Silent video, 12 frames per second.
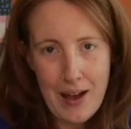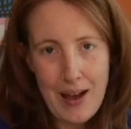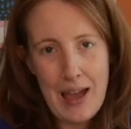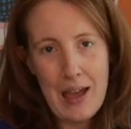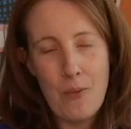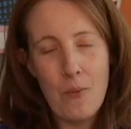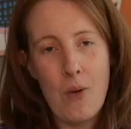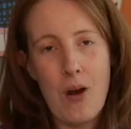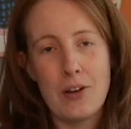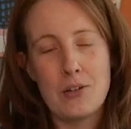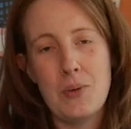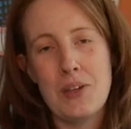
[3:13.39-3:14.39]
I
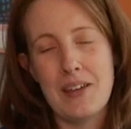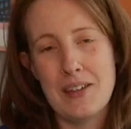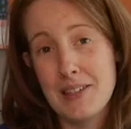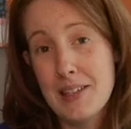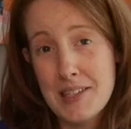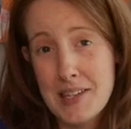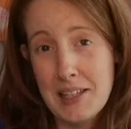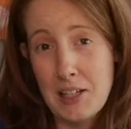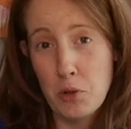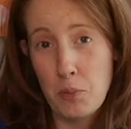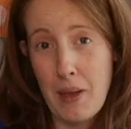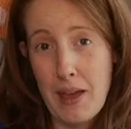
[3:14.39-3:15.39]
walked with a
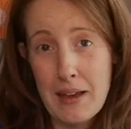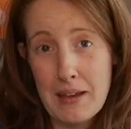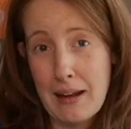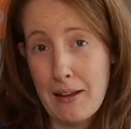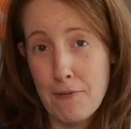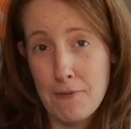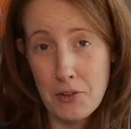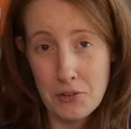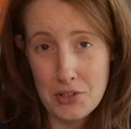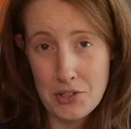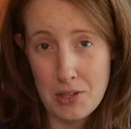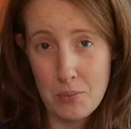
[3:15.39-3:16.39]
60-liter bag and I filled
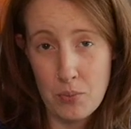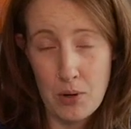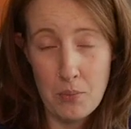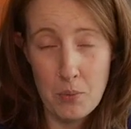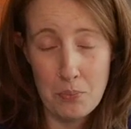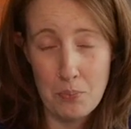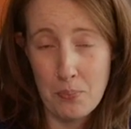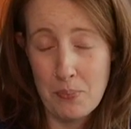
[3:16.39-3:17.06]
it to the brim with